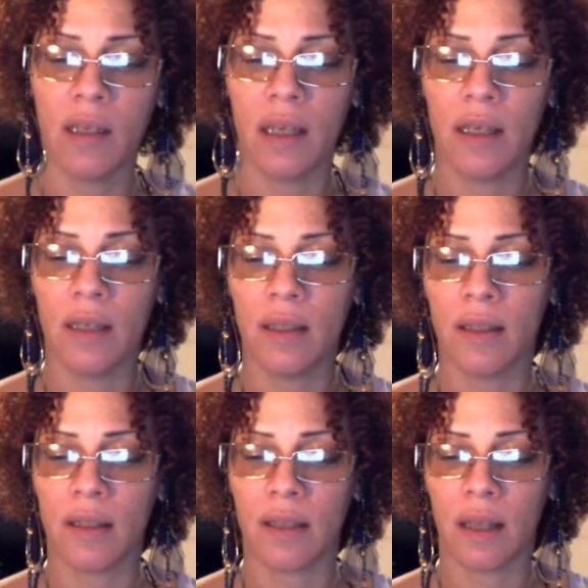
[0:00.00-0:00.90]

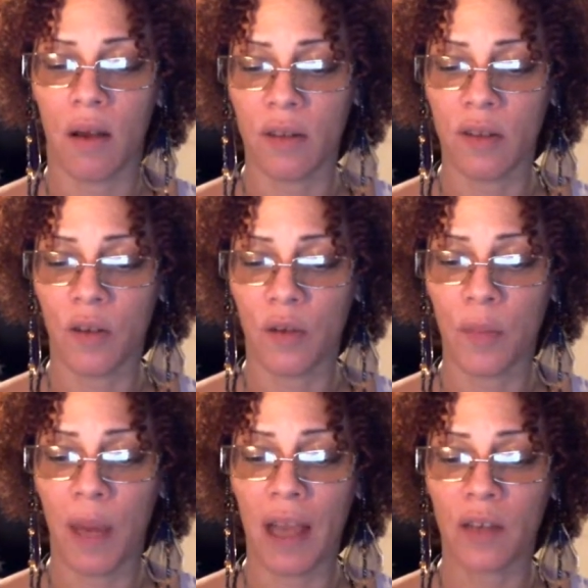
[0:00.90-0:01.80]
it's also
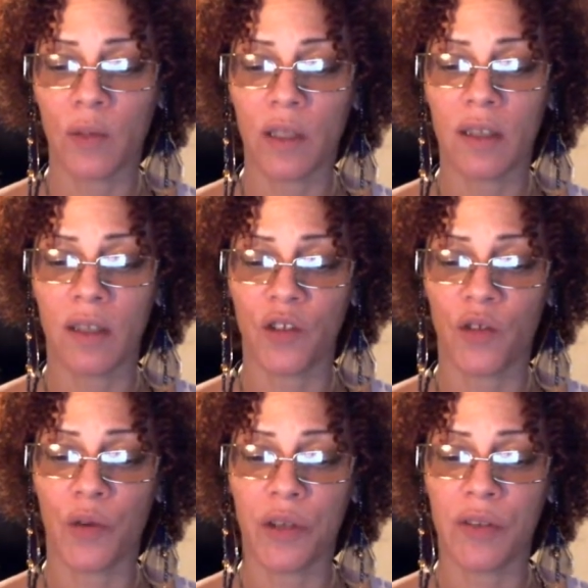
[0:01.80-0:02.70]
packed with essential
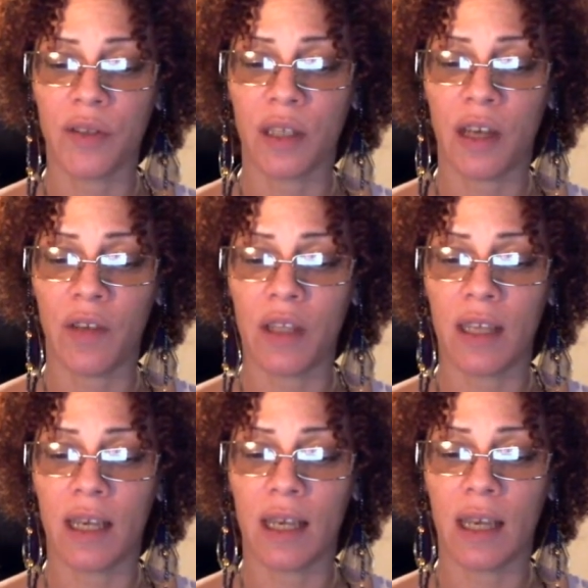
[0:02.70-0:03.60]
oils and
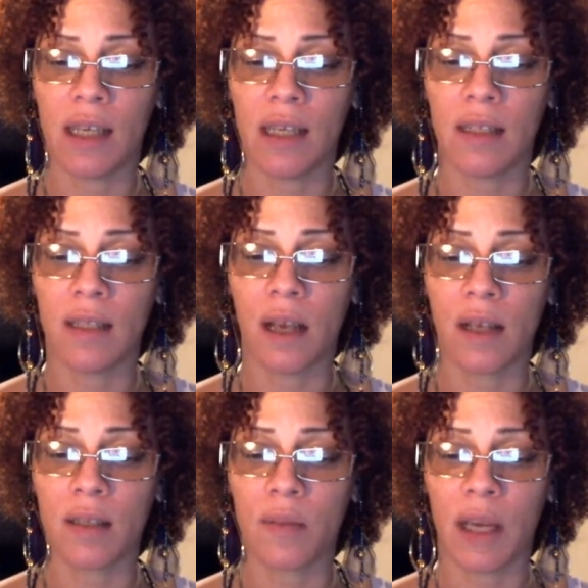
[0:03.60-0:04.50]
everything, and it
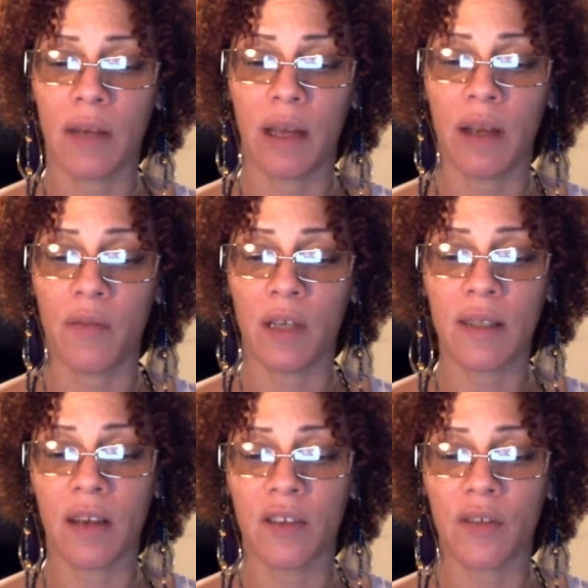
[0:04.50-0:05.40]
talks about rinse
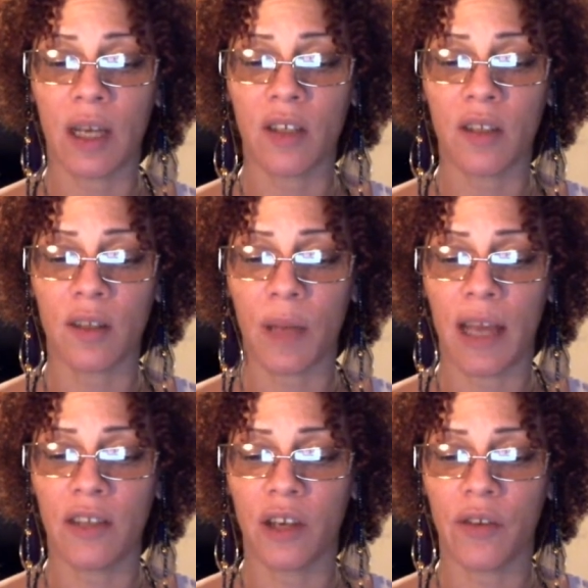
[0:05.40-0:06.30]
out directions, apply
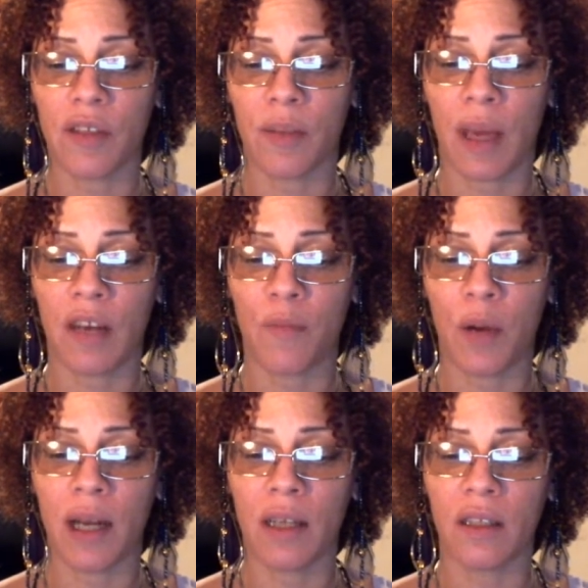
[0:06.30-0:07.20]
a generous amount of
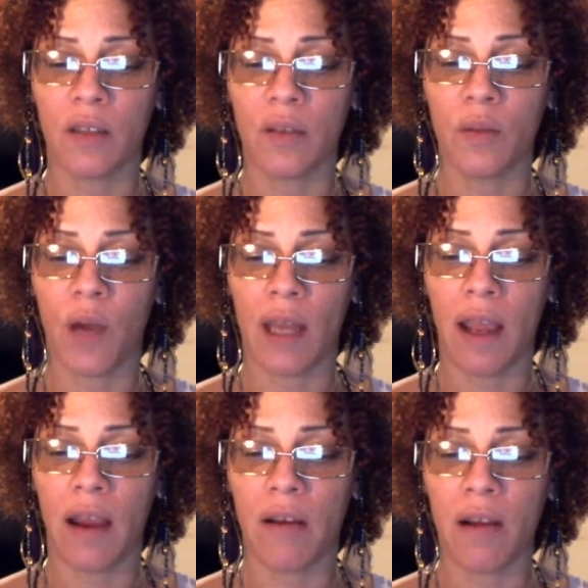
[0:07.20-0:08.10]
product to wet
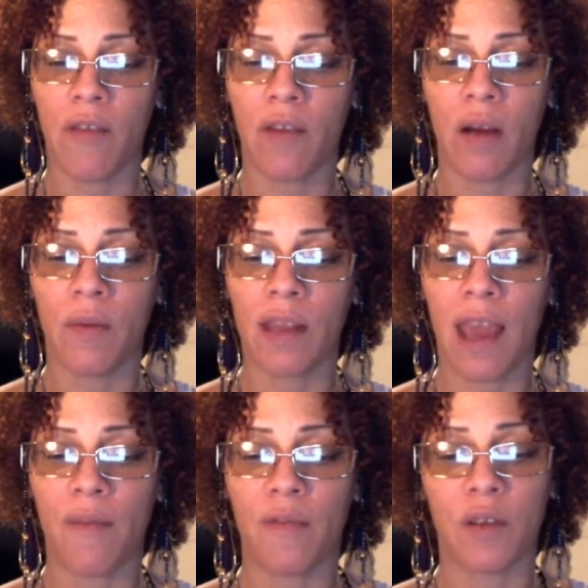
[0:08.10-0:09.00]
hair, cover hair with
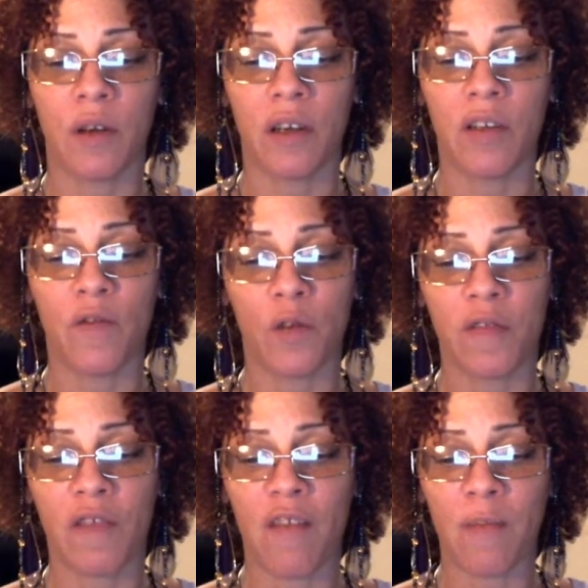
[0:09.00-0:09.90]
cap for 30 to
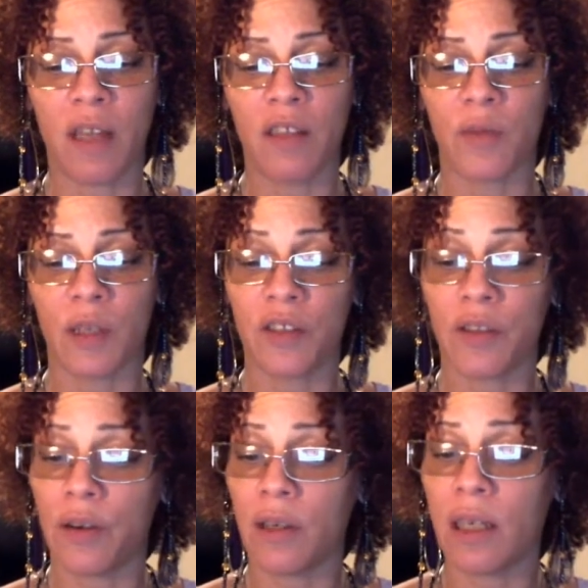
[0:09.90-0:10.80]
45 minutes, rinse
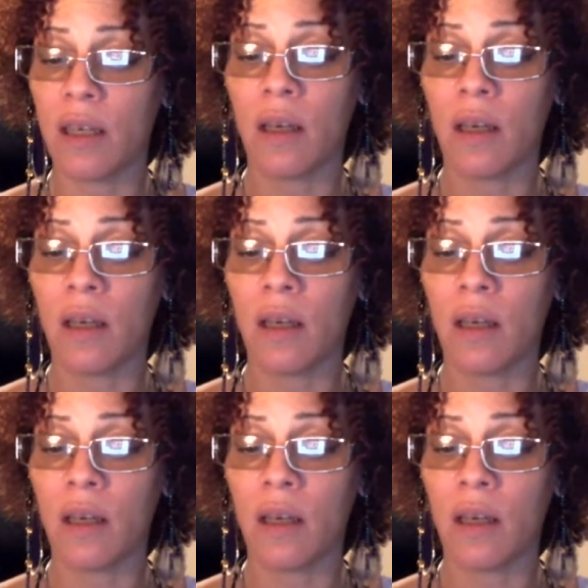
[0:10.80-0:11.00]
thoroughly.